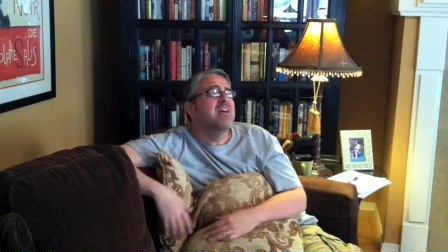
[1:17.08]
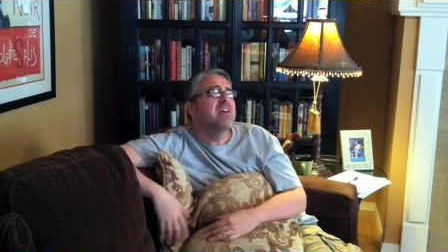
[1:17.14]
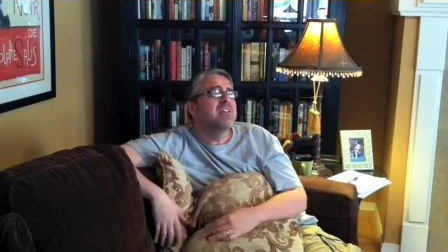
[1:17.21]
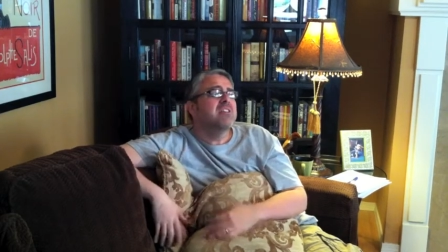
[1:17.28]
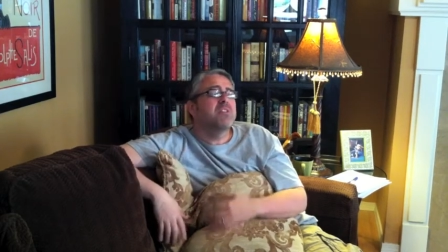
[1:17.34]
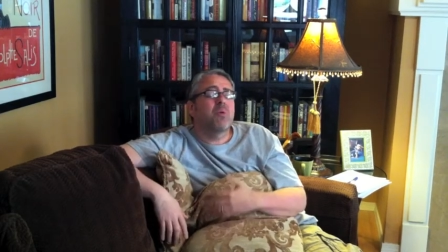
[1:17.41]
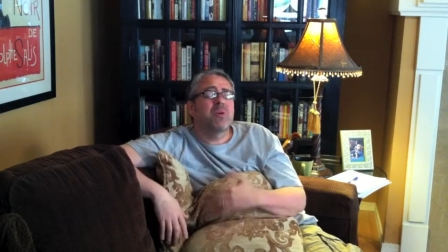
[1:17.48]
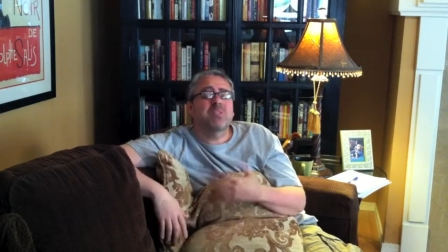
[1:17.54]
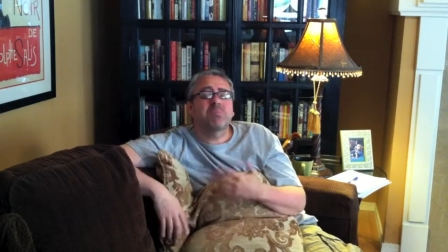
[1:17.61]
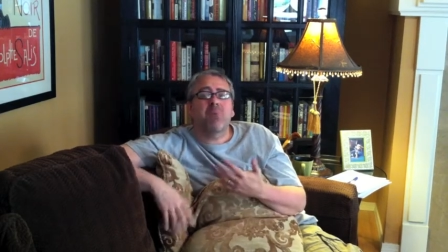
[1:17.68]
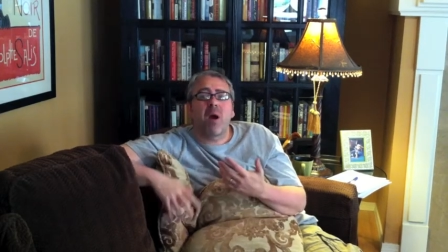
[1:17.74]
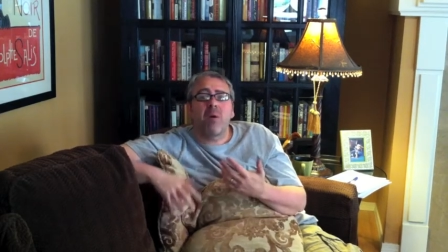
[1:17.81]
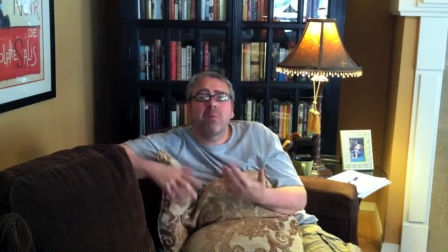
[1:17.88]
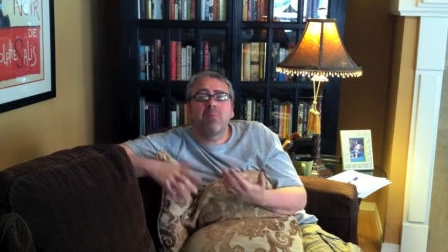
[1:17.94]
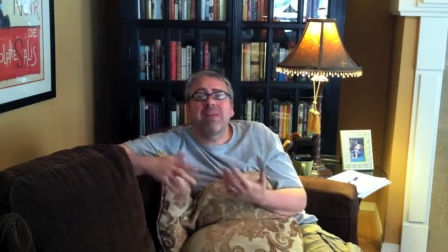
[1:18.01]
So it's
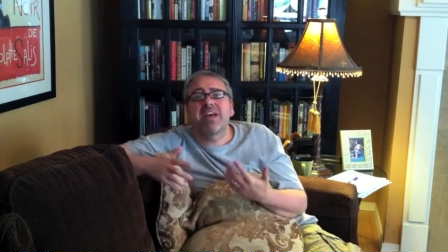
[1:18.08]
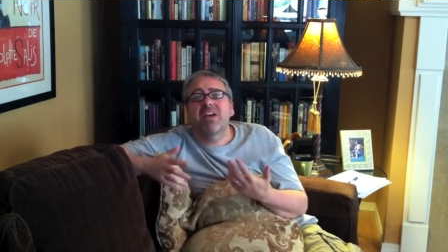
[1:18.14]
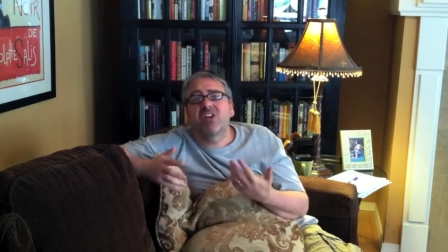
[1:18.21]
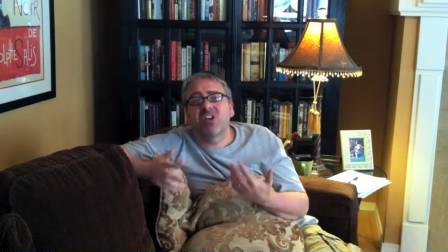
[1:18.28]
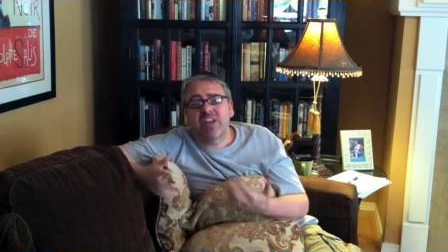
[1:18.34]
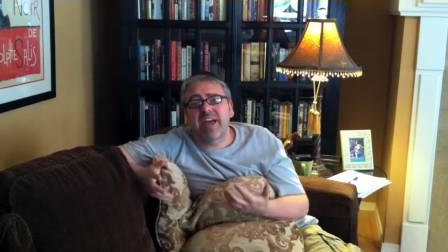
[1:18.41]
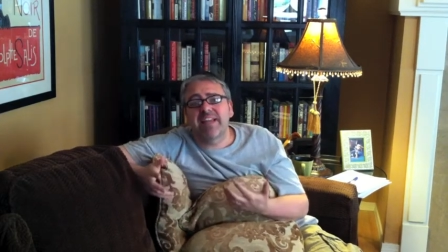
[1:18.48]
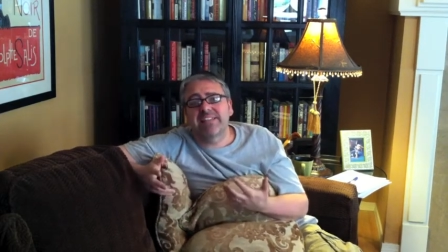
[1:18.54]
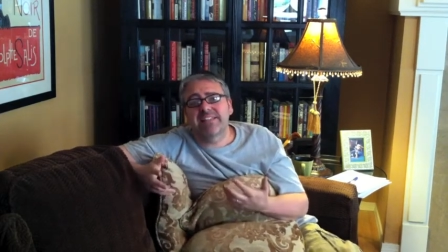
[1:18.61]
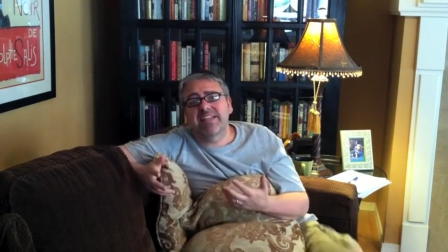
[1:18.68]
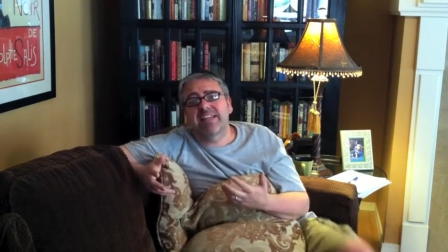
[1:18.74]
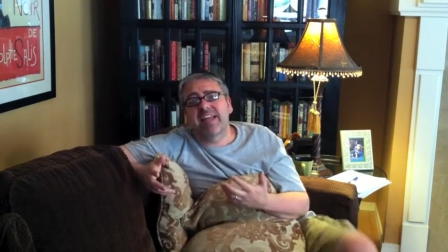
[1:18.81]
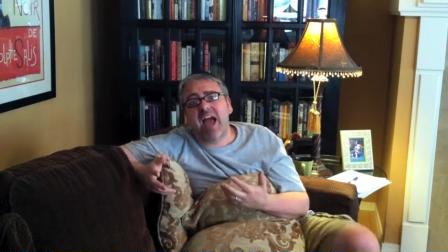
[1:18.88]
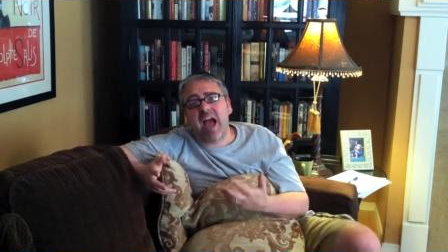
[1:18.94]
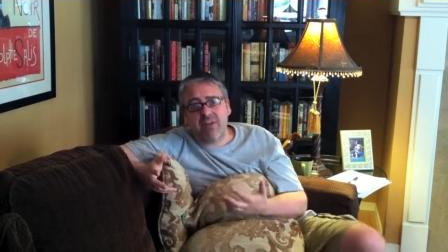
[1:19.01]
probably a good
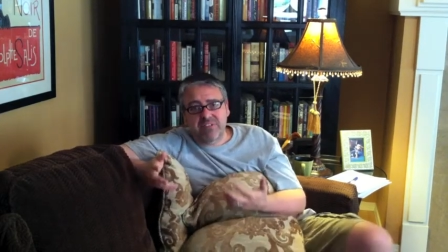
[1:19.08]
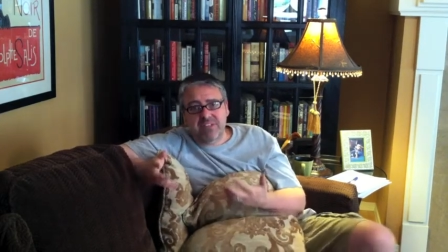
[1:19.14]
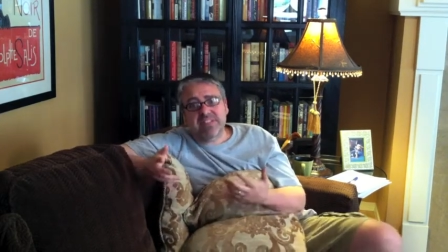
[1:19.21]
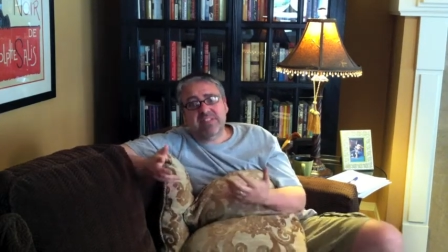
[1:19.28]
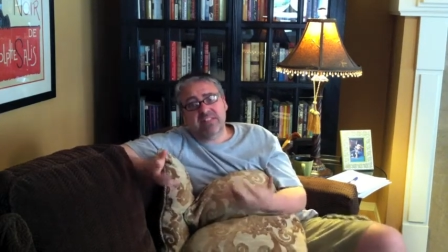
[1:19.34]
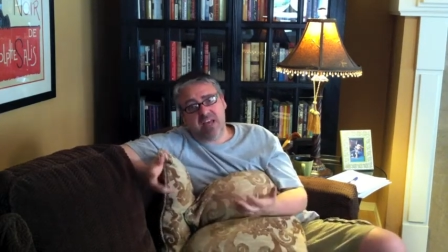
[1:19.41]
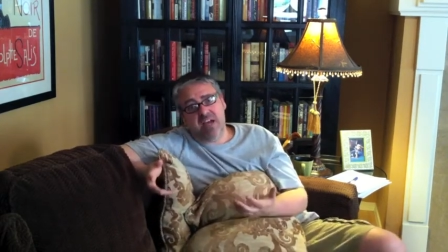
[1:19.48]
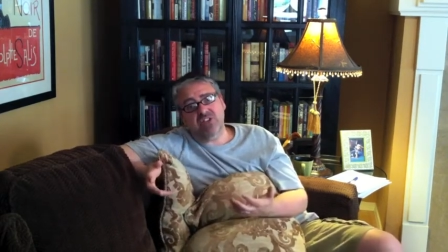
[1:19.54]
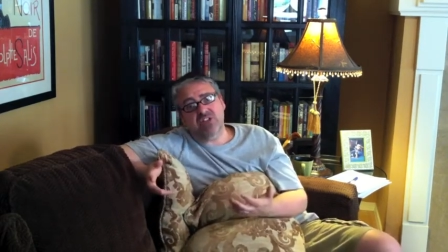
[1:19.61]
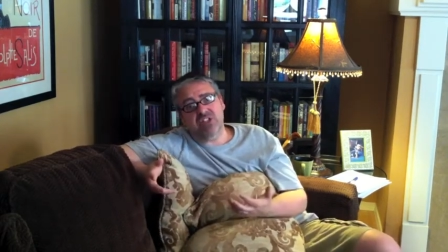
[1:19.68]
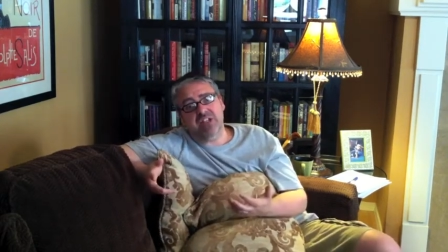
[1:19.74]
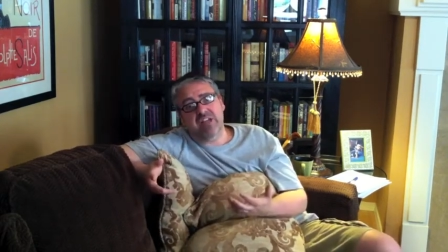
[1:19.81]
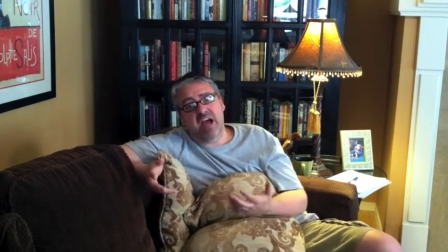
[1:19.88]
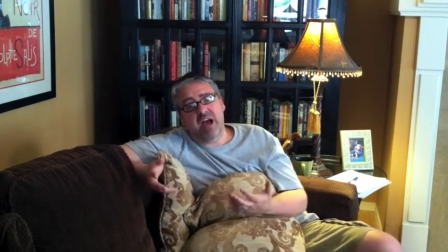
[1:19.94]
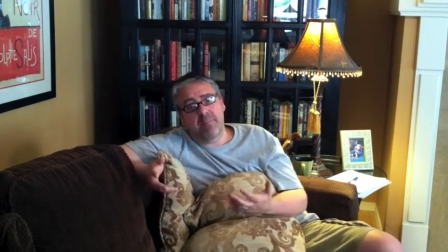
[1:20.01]
idea to have a
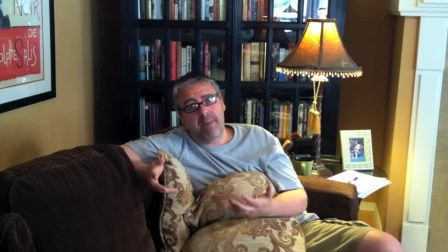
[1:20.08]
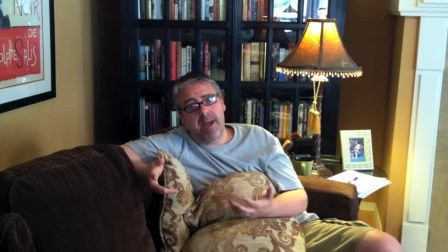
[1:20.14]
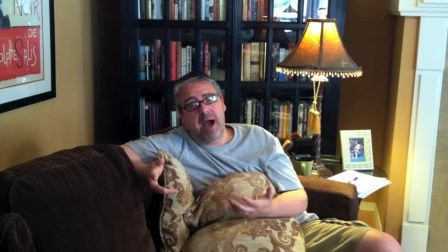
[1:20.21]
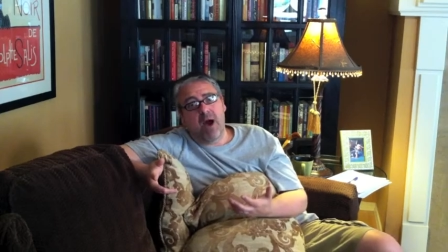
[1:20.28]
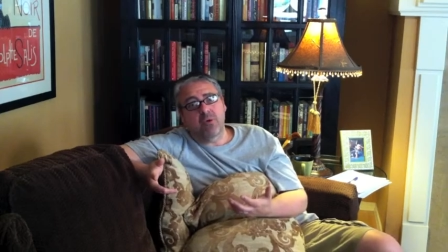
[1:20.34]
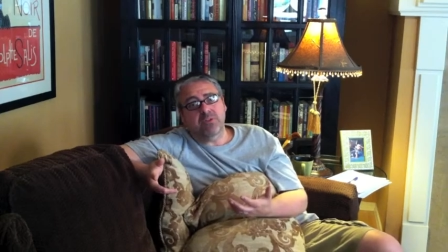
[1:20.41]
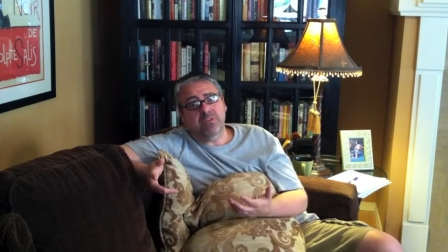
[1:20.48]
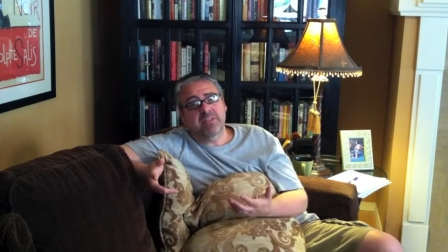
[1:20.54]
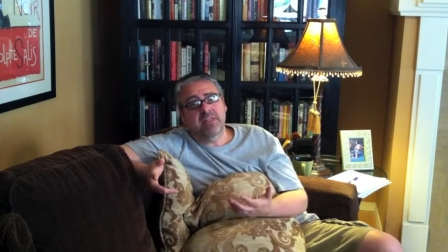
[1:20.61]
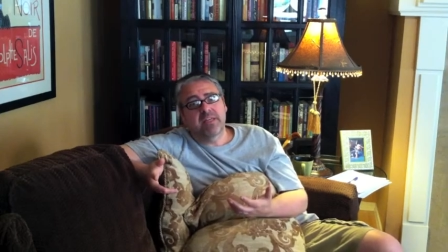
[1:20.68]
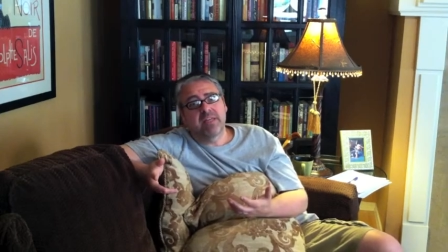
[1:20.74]
discussion about